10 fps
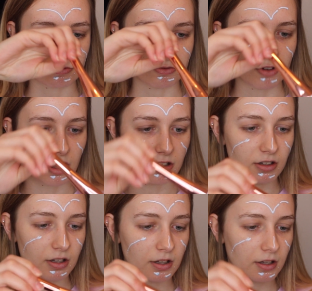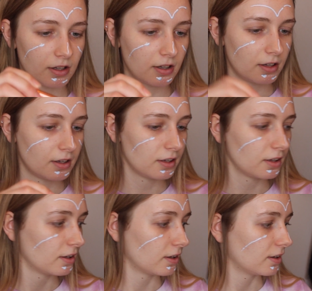run
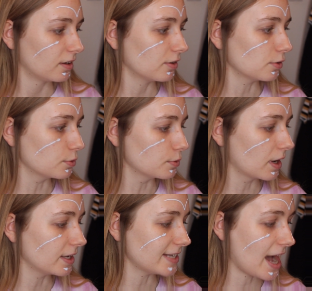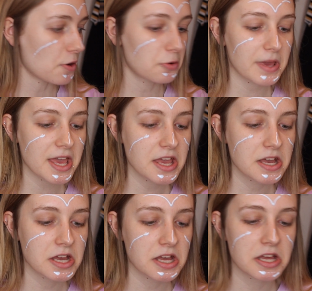all down
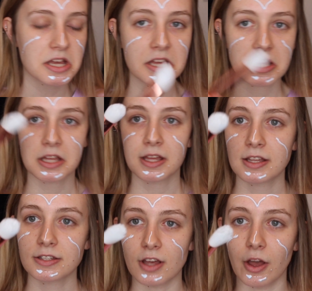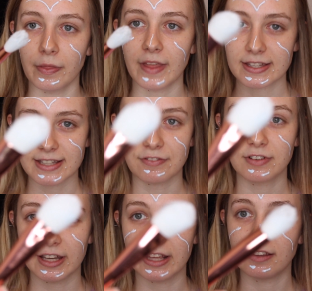me. So that's
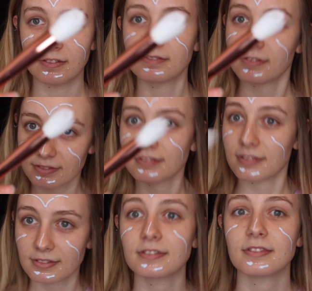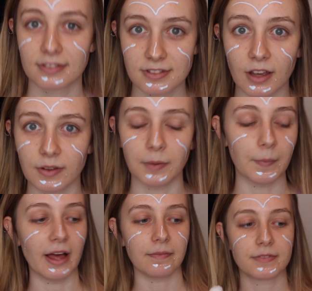definitely
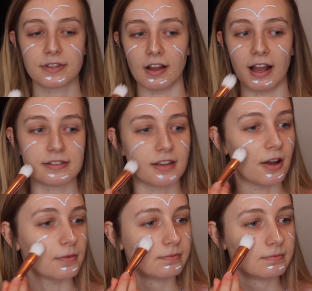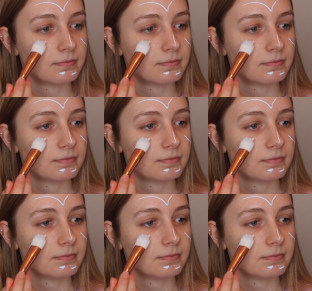soaking wet, so let's go.